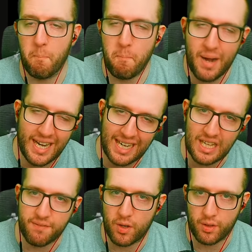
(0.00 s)

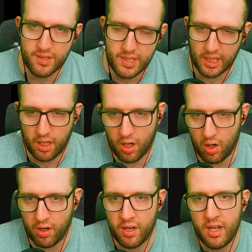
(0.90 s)
mainly focusing
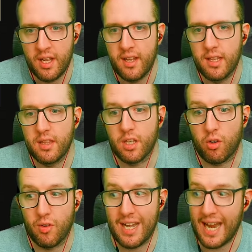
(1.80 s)
on the
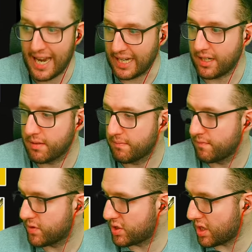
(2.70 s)
grenade.
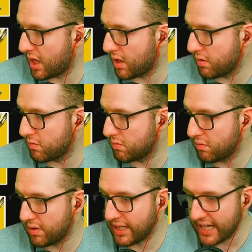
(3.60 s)
So,
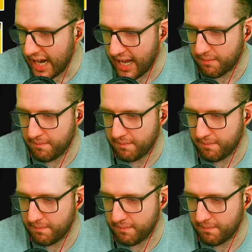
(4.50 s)
yeah,